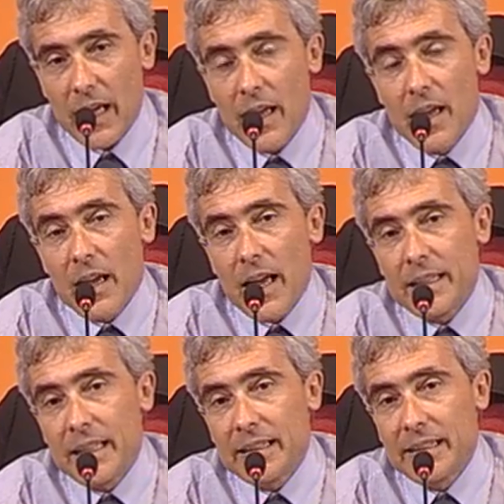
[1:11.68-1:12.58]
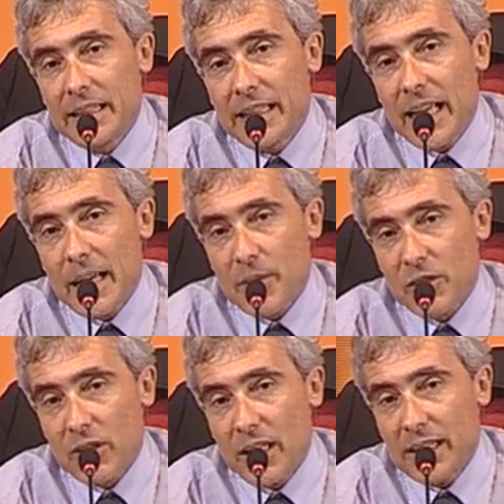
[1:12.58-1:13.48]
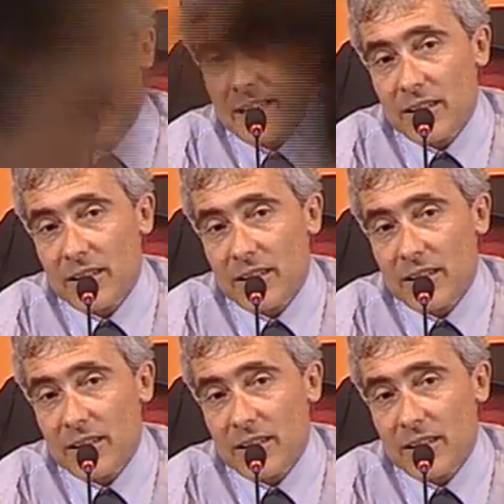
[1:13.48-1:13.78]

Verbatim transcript: So the uh, notion